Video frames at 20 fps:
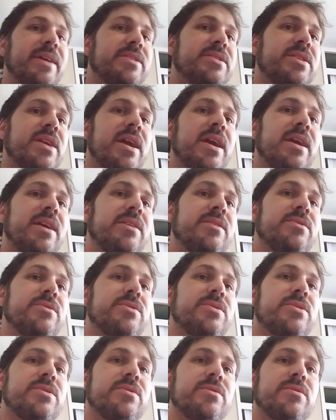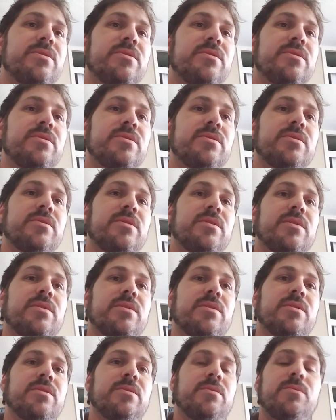change
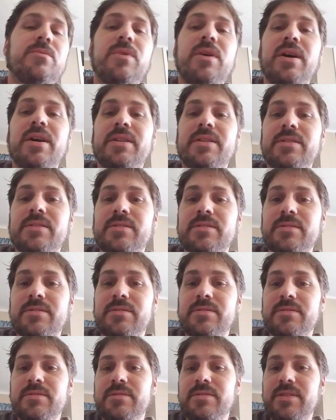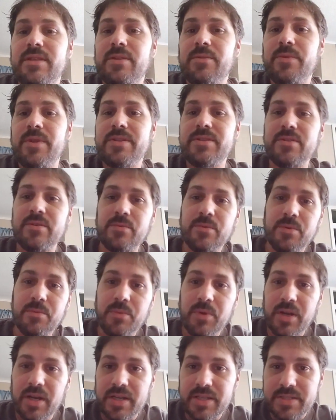what the original
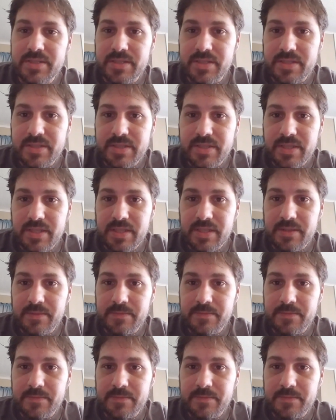one was, let's see.